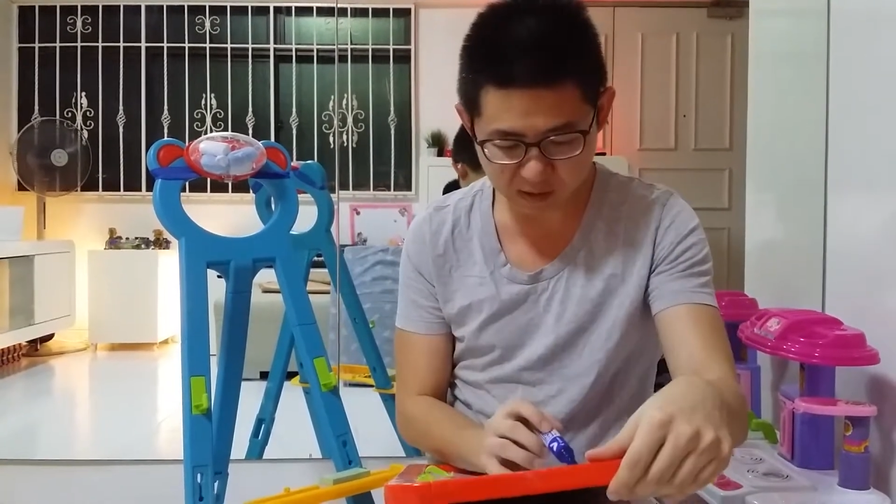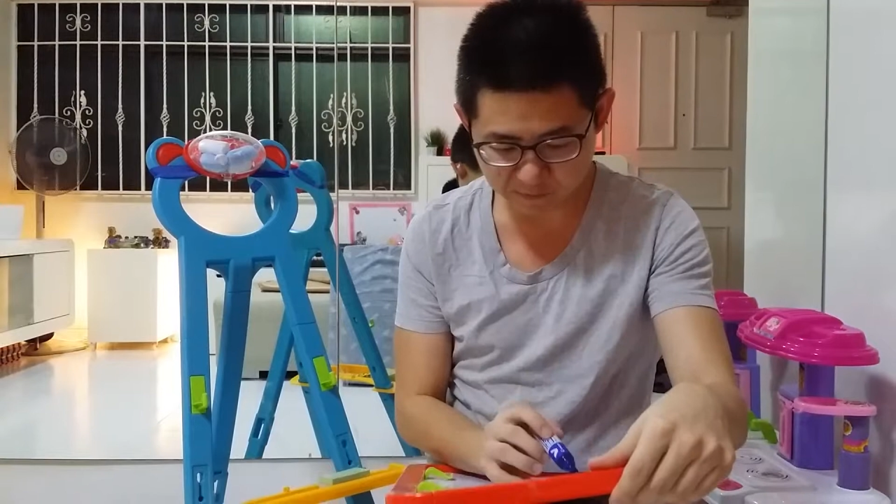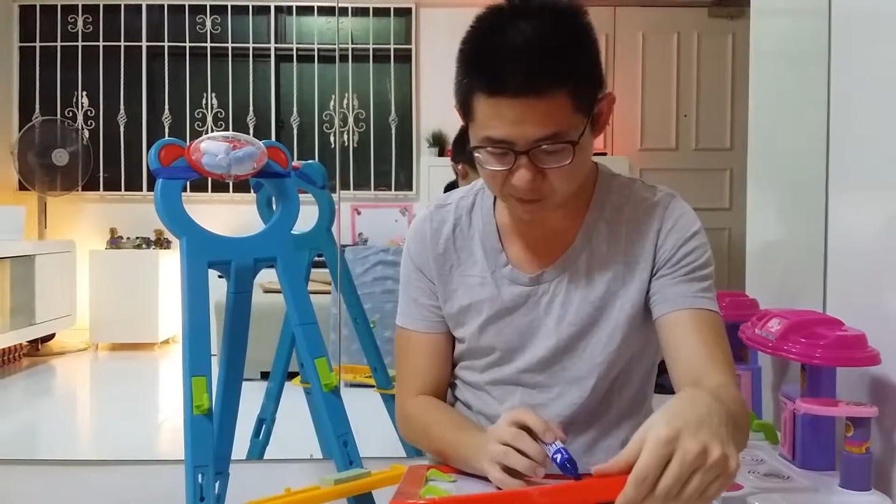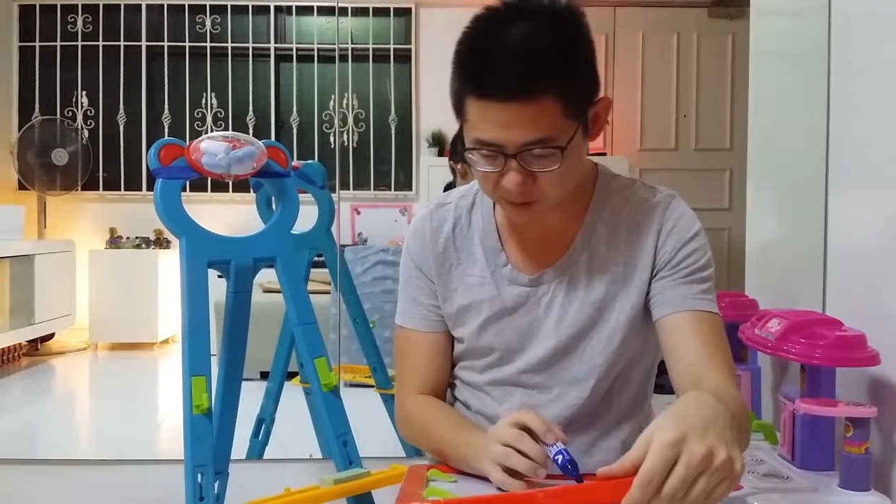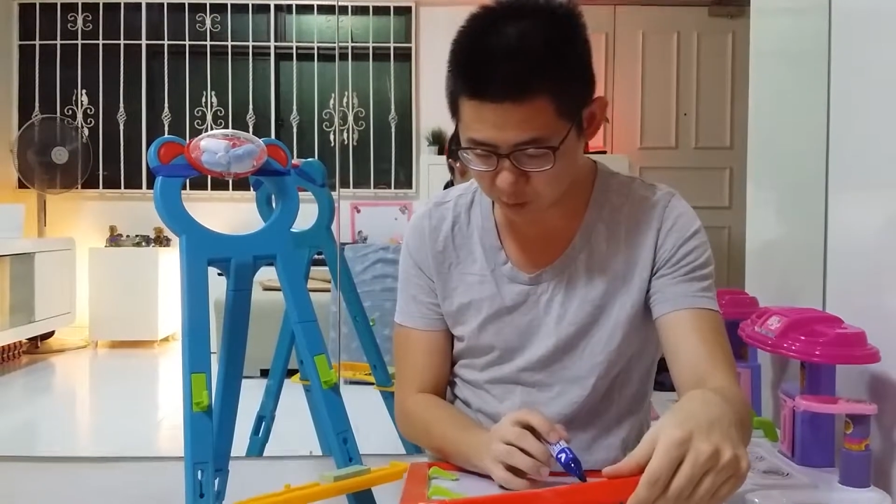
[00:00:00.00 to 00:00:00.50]
The
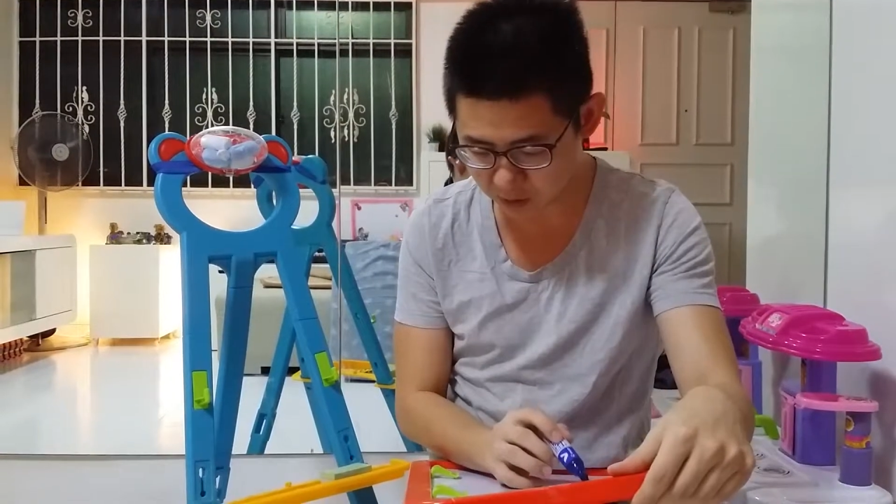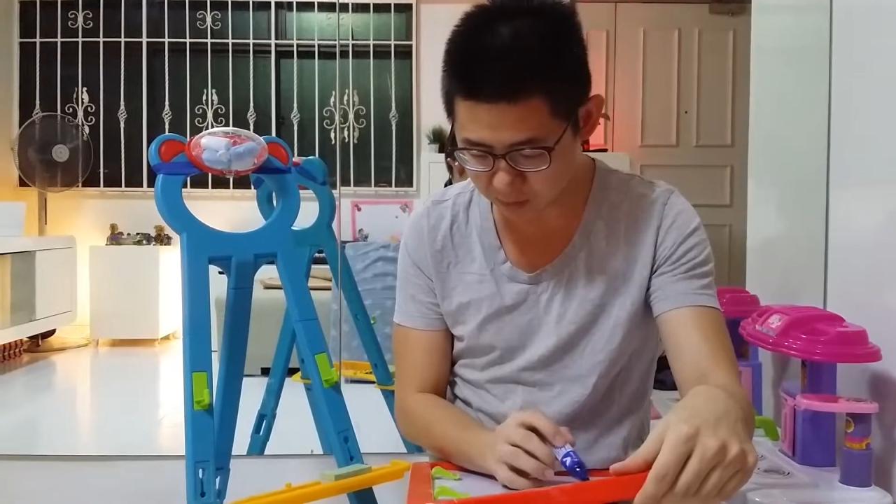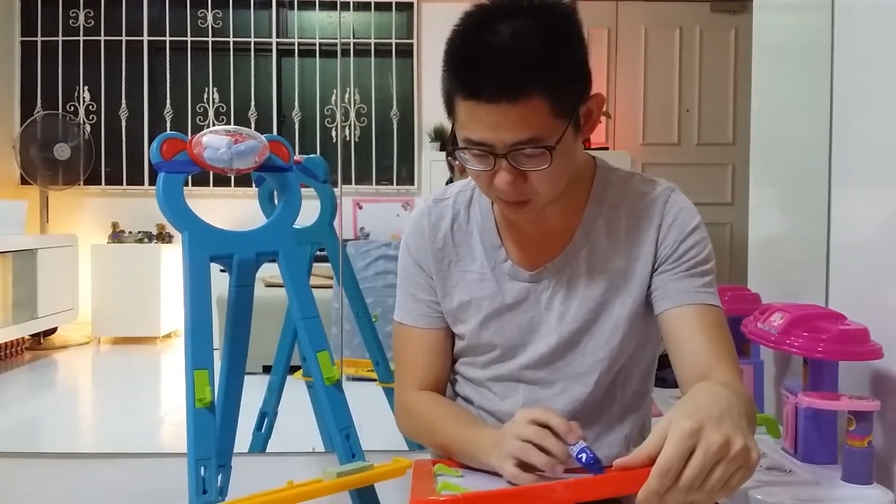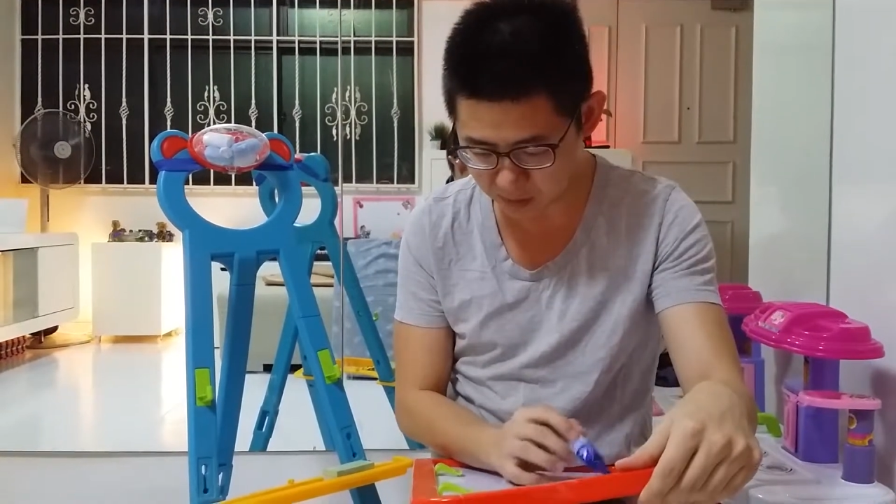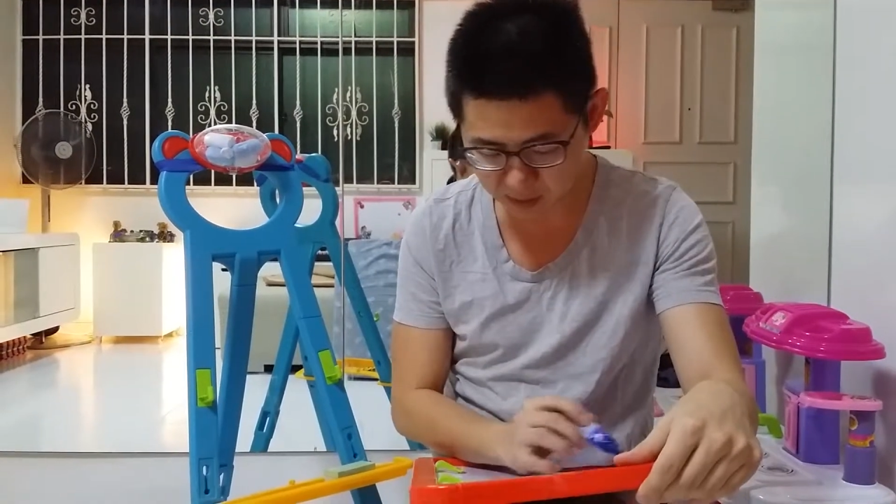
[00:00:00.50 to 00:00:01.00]
first way
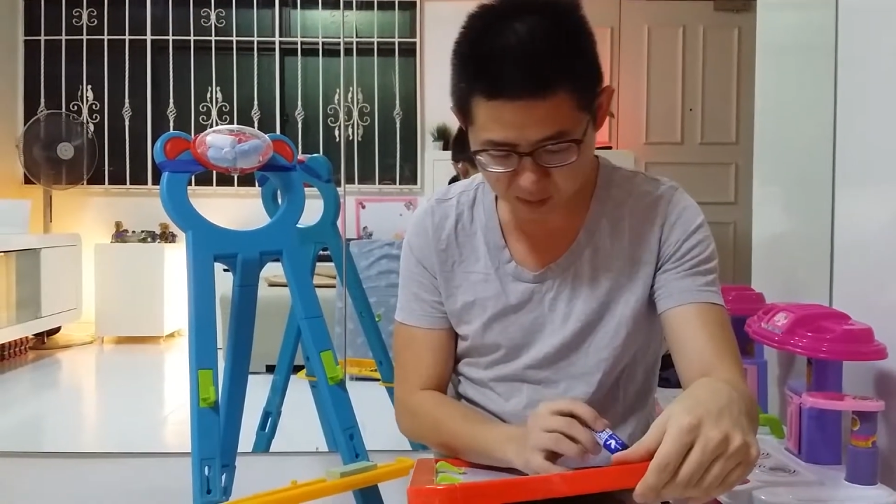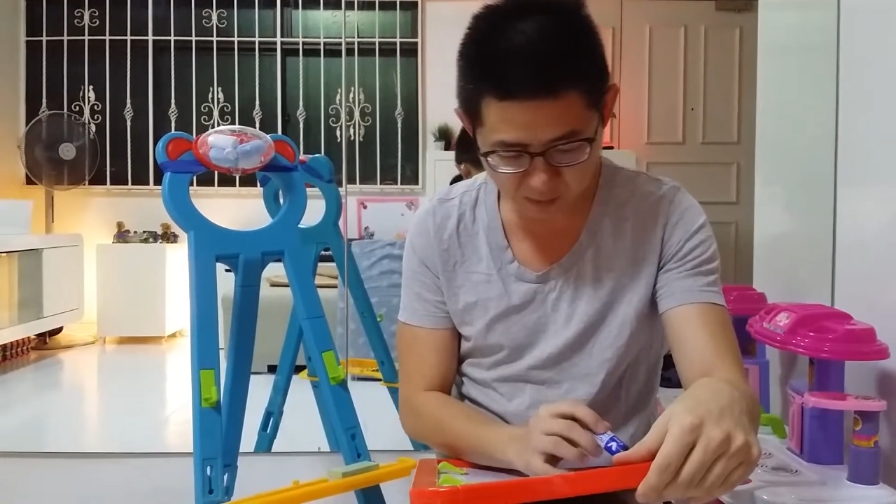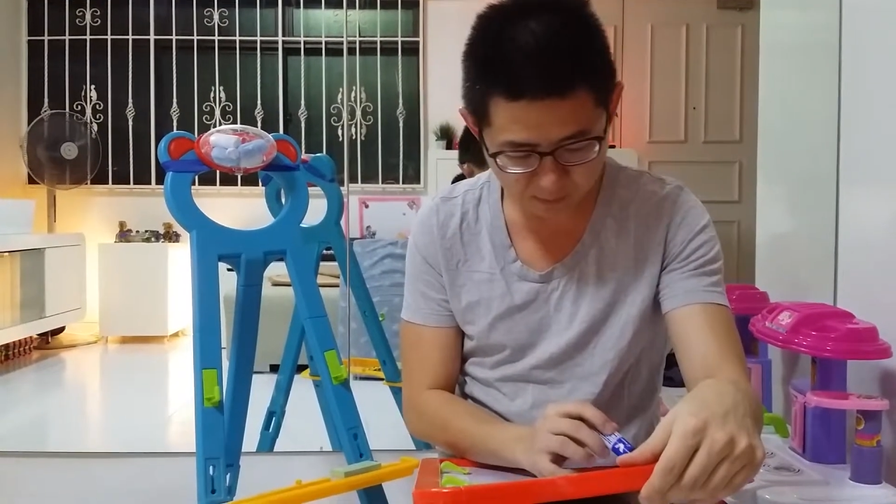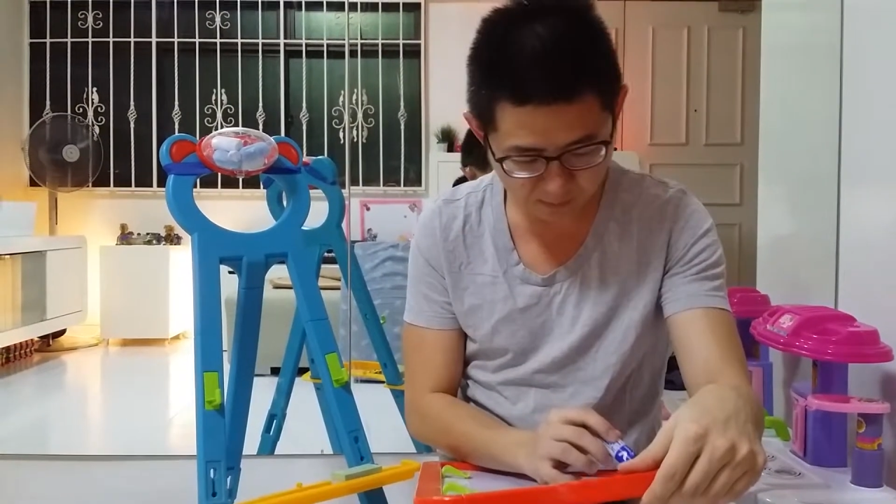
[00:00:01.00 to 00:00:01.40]
being